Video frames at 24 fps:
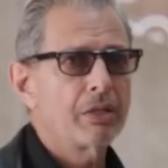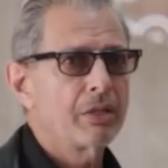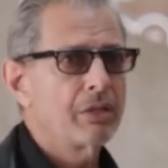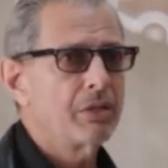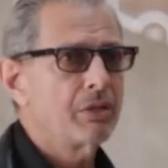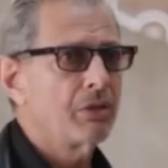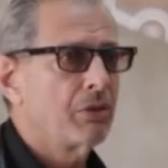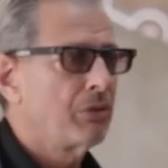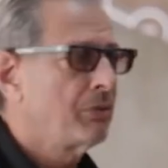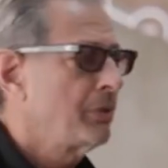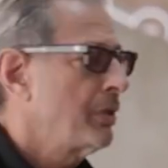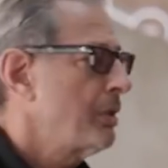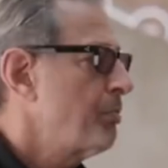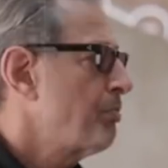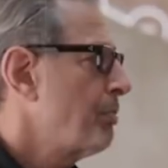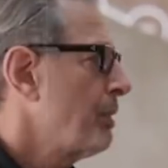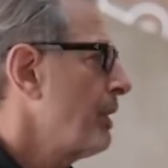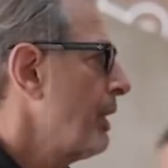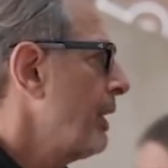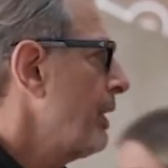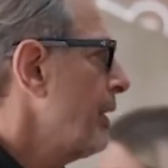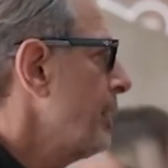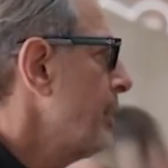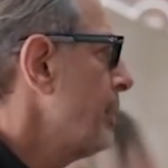When the OG
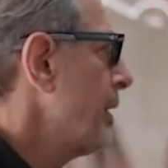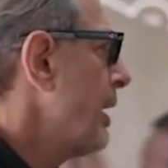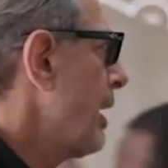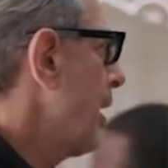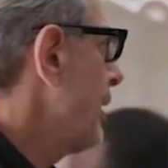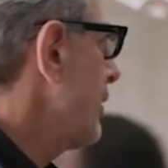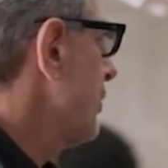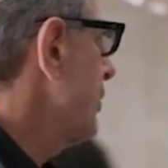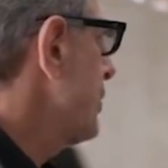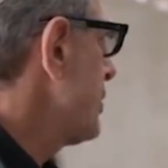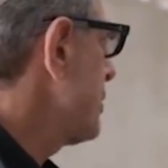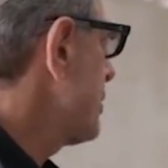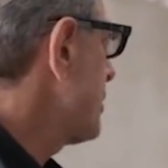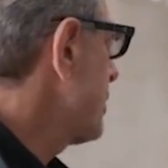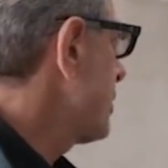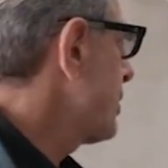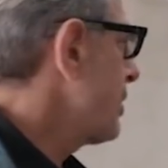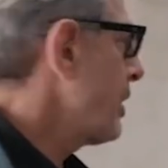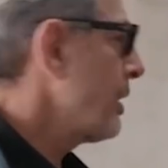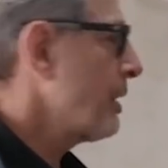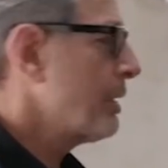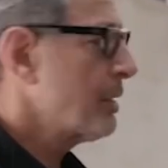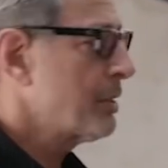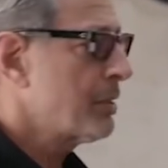cast was asked to
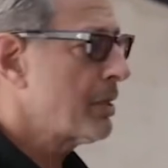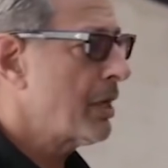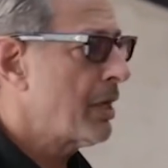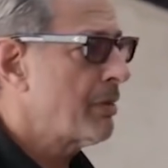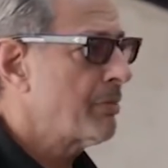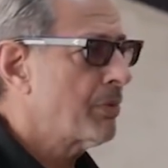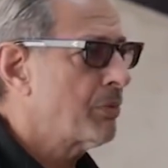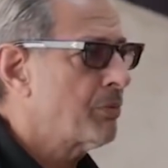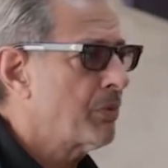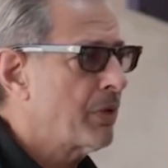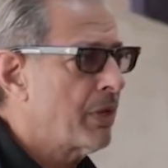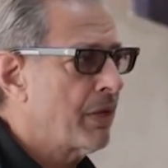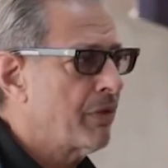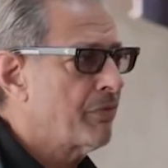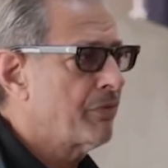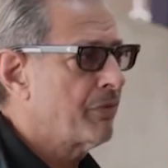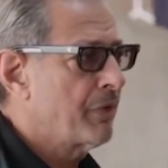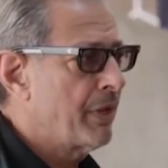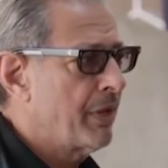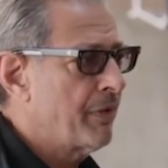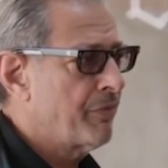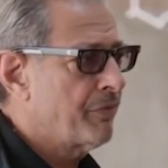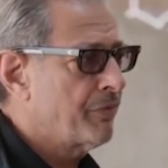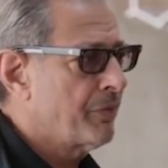return, some of
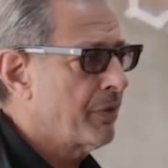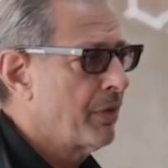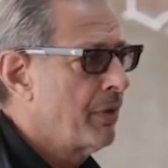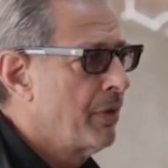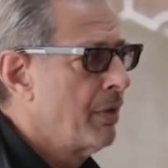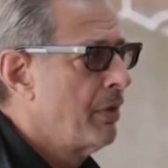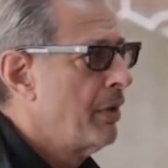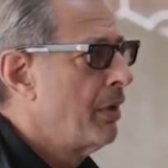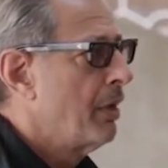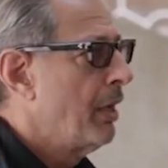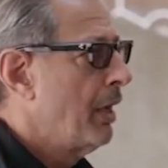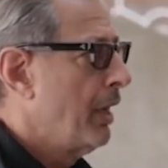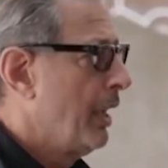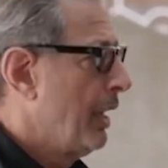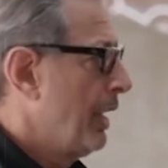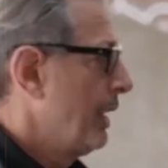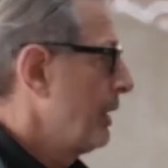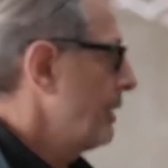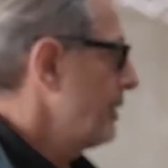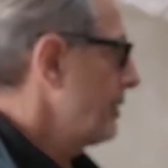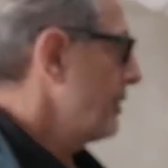them had mixed feelings